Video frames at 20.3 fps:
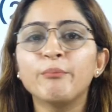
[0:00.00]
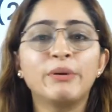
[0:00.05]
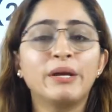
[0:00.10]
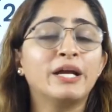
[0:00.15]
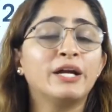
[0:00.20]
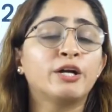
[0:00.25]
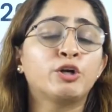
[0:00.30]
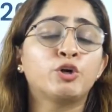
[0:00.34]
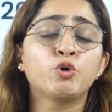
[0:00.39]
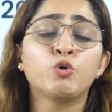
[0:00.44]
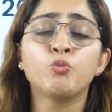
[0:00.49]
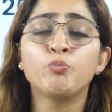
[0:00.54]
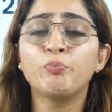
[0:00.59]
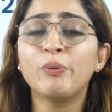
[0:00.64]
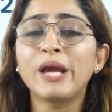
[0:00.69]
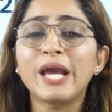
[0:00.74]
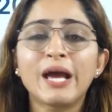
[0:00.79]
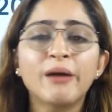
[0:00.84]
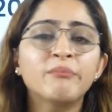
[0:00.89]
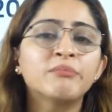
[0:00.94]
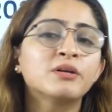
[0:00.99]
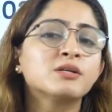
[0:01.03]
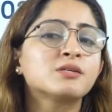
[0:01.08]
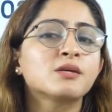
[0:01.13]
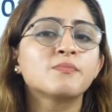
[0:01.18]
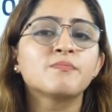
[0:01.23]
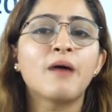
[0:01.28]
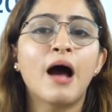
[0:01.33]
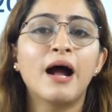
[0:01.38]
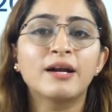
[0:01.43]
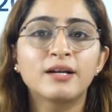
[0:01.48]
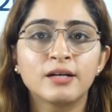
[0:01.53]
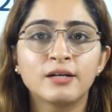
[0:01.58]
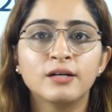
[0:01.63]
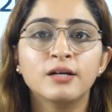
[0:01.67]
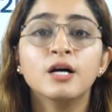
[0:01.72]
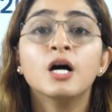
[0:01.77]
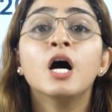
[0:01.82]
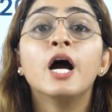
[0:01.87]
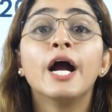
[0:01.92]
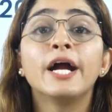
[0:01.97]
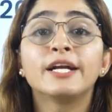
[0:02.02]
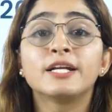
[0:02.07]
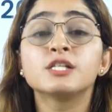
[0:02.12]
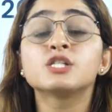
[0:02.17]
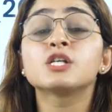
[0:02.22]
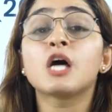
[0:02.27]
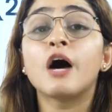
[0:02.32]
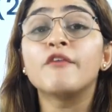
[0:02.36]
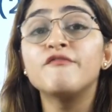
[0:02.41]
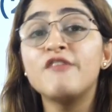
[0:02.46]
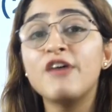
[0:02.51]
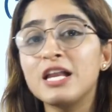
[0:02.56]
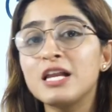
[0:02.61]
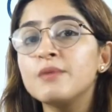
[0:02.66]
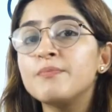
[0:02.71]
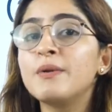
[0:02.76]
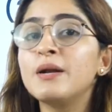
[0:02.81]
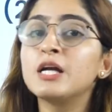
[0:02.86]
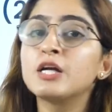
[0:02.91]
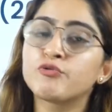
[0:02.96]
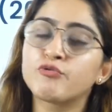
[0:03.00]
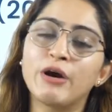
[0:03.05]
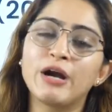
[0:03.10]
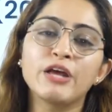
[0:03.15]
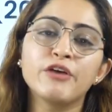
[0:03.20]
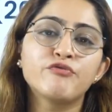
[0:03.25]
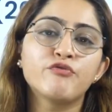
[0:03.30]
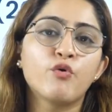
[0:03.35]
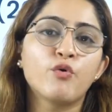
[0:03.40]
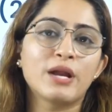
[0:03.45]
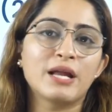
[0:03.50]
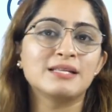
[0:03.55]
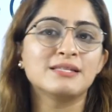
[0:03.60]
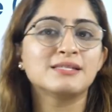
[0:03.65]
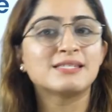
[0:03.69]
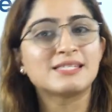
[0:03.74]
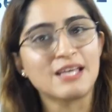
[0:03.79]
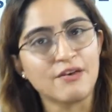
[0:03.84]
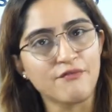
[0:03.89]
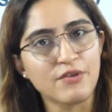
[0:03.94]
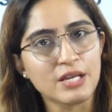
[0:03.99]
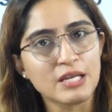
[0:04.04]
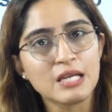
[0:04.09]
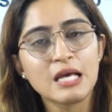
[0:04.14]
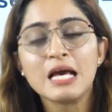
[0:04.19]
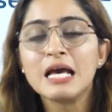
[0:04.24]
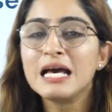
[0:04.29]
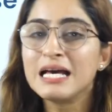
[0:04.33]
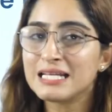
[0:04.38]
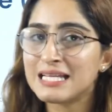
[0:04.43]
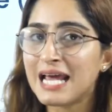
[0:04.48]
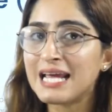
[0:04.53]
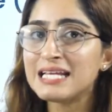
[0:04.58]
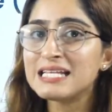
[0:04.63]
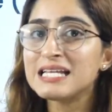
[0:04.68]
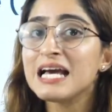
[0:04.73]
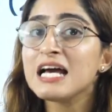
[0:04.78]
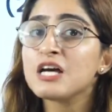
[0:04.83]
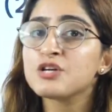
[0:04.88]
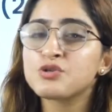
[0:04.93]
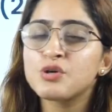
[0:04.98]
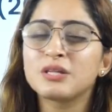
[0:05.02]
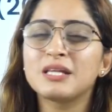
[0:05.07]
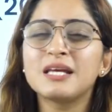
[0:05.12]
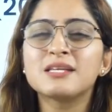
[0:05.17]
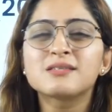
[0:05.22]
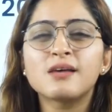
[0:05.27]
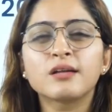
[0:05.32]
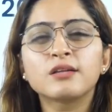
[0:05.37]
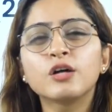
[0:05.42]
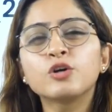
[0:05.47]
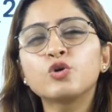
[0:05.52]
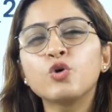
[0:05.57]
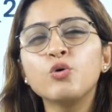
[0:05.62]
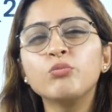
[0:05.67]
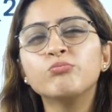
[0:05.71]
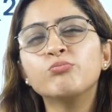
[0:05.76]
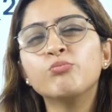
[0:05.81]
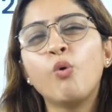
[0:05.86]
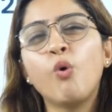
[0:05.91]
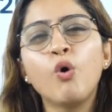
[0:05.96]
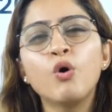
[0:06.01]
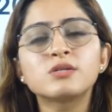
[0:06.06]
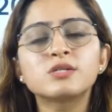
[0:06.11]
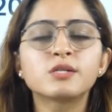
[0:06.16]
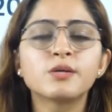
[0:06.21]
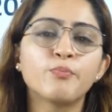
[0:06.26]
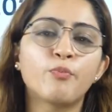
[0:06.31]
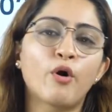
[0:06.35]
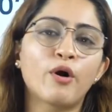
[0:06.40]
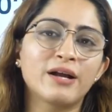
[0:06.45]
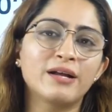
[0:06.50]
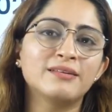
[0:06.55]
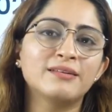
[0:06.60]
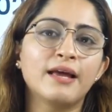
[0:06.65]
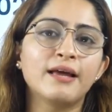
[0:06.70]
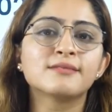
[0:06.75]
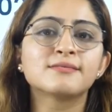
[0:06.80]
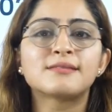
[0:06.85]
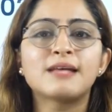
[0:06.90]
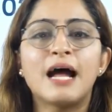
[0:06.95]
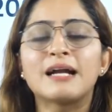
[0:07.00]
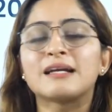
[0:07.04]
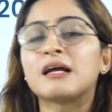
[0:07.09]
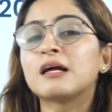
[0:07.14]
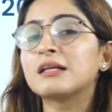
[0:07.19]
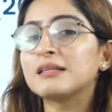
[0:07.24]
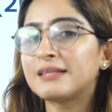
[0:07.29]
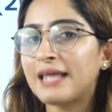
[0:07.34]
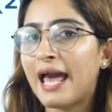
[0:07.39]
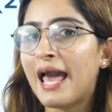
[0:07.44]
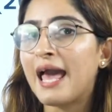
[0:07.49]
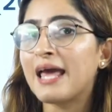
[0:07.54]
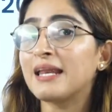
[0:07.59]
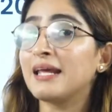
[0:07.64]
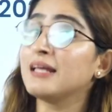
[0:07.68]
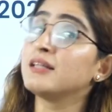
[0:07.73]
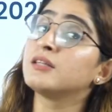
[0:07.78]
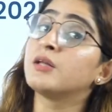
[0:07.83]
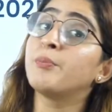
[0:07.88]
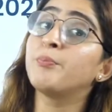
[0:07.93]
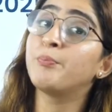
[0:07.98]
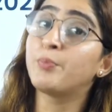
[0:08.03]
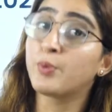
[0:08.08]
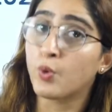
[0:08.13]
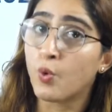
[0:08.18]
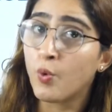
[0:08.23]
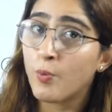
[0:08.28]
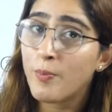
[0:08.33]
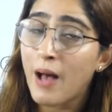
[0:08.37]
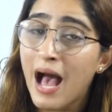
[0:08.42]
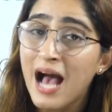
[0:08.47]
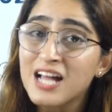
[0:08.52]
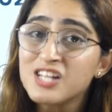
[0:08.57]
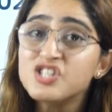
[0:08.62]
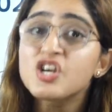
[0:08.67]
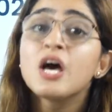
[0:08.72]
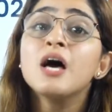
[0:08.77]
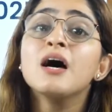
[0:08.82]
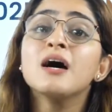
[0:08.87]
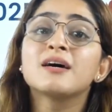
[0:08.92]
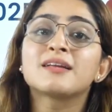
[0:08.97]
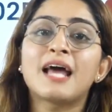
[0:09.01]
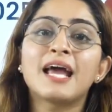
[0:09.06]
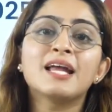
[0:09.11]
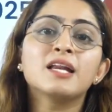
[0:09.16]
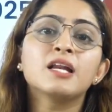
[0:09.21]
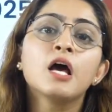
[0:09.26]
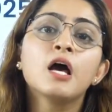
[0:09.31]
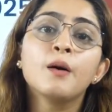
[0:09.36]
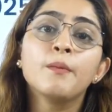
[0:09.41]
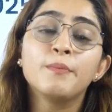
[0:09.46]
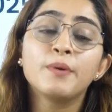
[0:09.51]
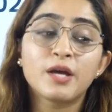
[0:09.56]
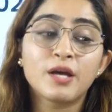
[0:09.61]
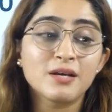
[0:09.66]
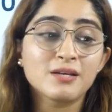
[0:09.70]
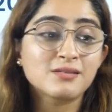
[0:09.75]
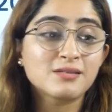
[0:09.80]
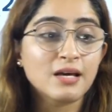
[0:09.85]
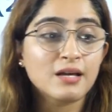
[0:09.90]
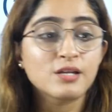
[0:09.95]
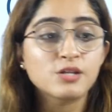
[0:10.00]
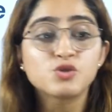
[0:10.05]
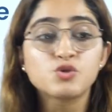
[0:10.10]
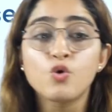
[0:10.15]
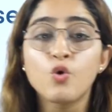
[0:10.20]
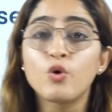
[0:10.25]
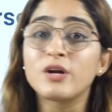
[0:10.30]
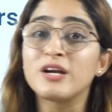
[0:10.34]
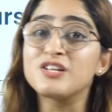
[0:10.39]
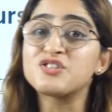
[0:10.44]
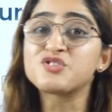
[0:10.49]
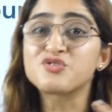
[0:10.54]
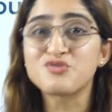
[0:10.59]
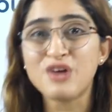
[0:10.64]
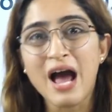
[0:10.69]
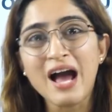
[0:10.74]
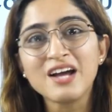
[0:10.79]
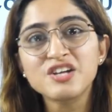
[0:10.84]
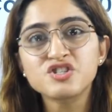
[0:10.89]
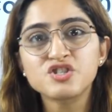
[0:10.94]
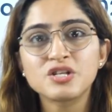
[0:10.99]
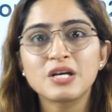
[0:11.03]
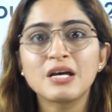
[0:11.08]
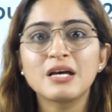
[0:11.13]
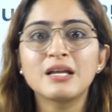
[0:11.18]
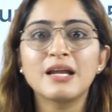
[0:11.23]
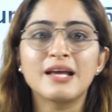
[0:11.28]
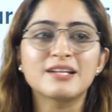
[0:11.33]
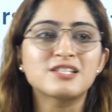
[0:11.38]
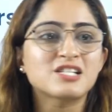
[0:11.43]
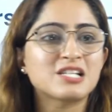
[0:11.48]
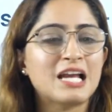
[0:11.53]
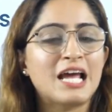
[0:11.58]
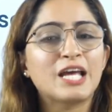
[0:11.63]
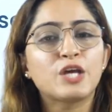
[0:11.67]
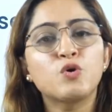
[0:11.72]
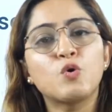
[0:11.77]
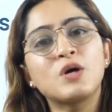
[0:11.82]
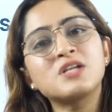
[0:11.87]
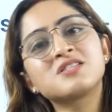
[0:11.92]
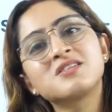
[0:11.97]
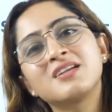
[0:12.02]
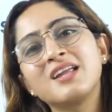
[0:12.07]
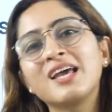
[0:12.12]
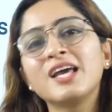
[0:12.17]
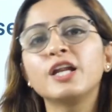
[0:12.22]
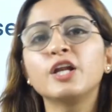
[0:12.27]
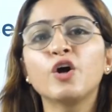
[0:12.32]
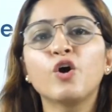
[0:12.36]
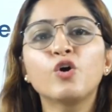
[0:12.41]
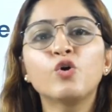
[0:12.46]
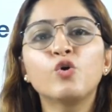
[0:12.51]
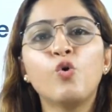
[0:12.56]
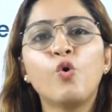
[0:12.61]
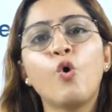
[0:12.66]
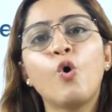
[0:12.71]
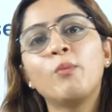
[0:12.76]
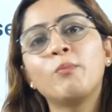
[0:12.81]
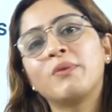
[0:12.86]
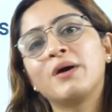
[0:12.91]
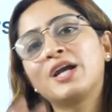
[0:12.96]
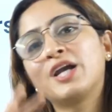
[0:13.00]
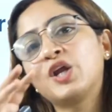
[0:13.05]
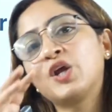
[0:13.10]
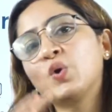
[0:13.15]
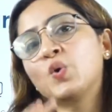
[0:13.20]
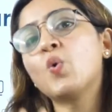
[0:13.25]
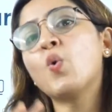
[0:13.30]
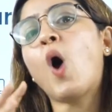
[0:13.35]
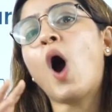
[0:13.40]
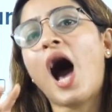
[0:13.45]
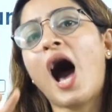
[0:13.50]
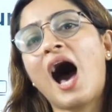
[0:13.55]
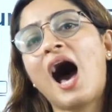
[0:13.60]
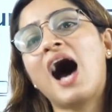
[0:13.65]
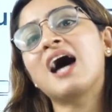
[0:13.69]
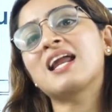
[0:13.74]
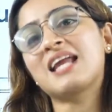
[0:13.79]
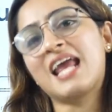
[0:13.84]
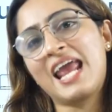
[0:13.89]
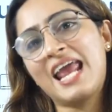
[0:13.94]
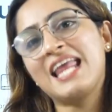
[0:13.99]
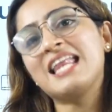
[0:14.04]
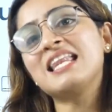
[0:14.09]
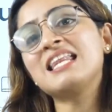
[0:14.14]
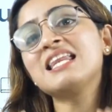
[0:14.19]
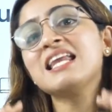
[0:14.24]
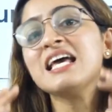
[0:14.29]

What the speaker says: it 2 p.m., doesn't matter. It is available 24/7. Right? So these are the two most important things that are there in the Pro batch, right? Because there is no distraction. It's like you are sitting in your home, but you are in